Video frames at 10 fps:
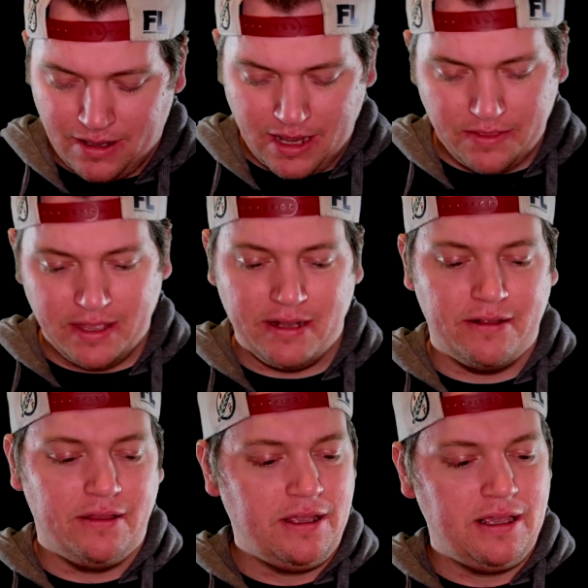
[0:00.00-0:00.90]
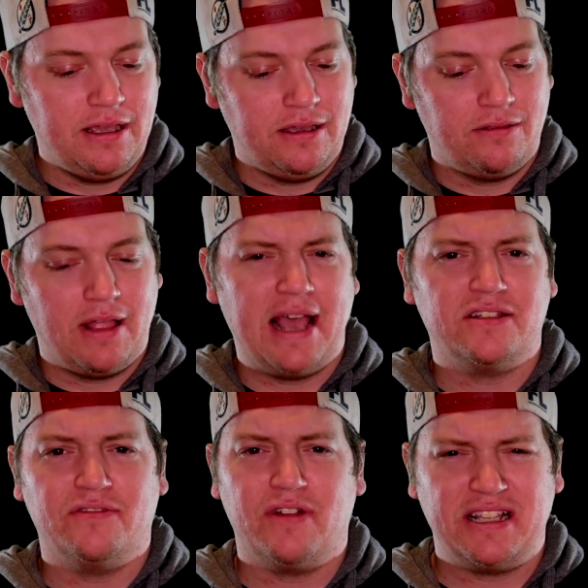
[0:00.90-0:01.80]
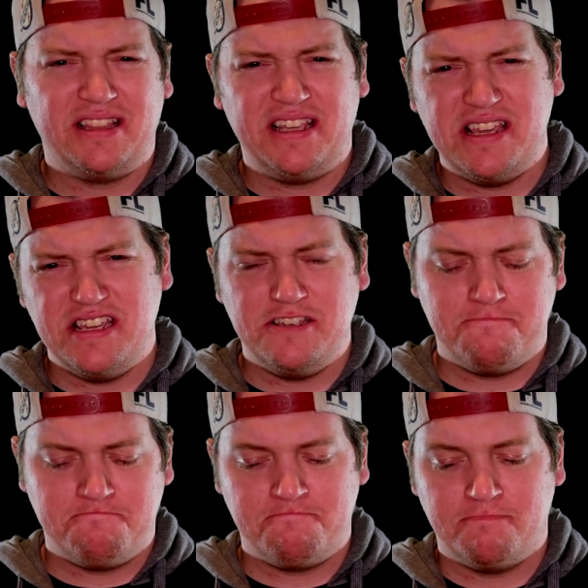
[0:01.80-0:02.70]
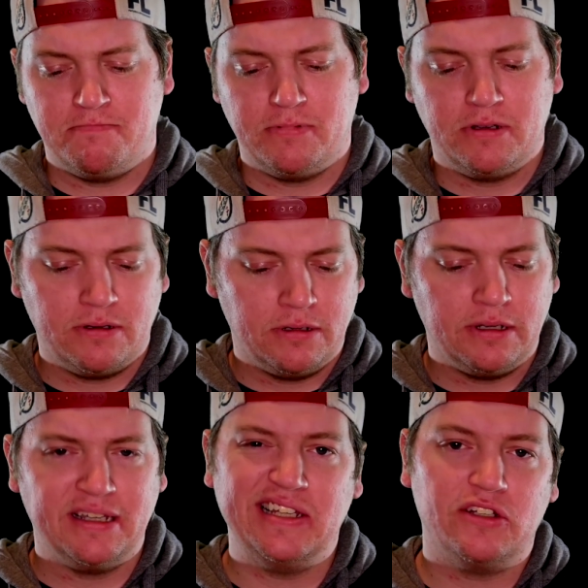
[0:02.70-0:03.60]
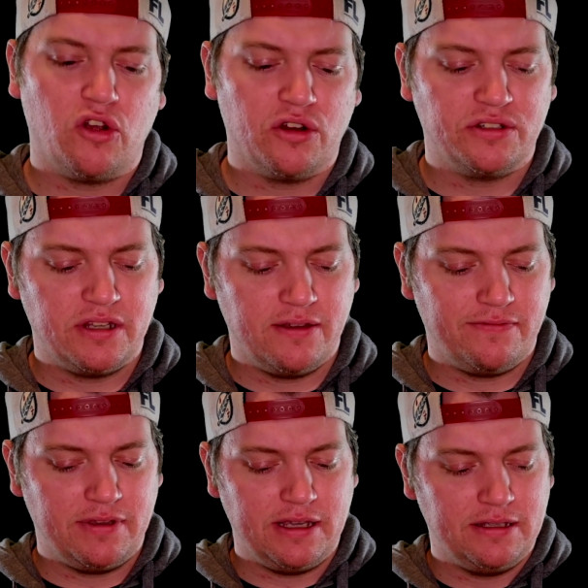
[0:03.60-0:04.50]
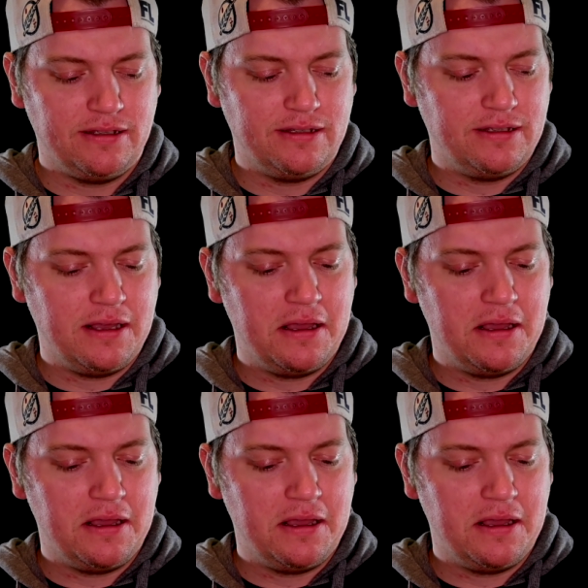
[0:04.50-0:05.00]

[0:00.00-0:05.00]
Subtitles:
And then the last of like the guitar stuff is